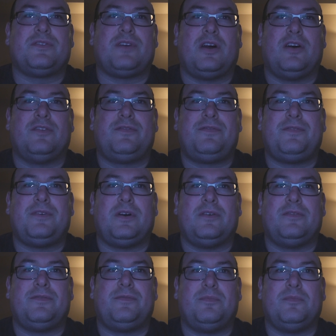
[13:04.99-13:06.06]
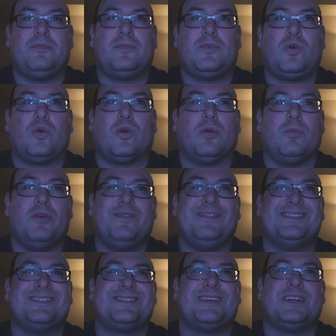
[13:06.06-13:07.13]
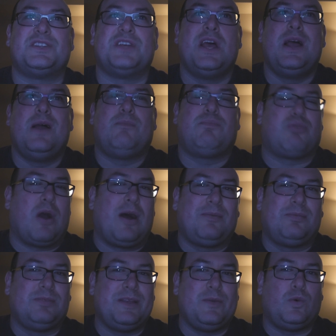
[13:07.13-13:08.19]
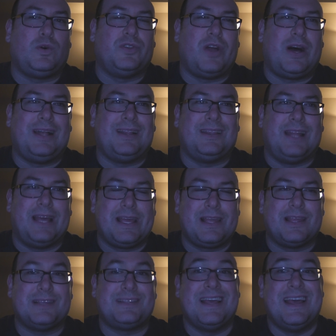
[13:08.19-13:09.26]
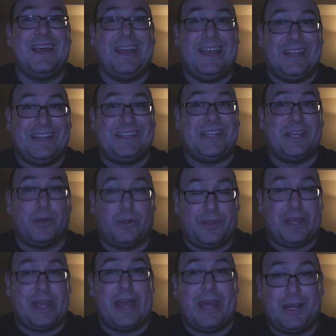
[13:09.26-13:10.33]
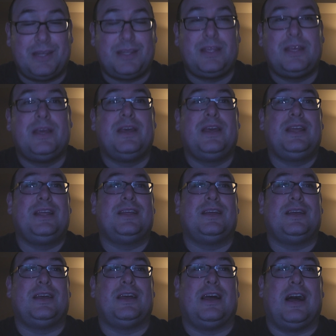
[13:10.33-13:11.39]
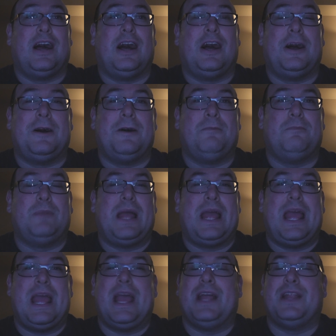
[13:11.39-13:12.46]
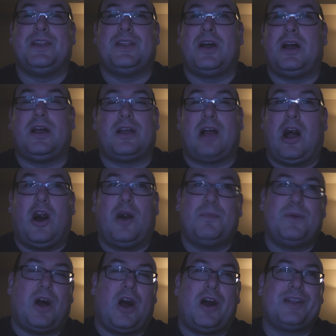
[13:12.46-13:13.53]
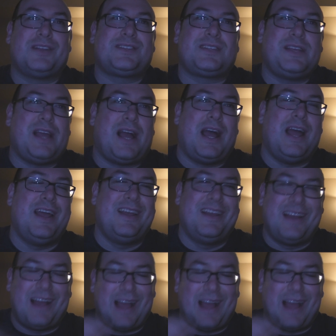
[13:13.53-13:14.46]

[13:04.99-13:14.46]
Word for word: of, of, of horror movies and such probably will not like this until the end. Um, and I, uh, um, honestly, I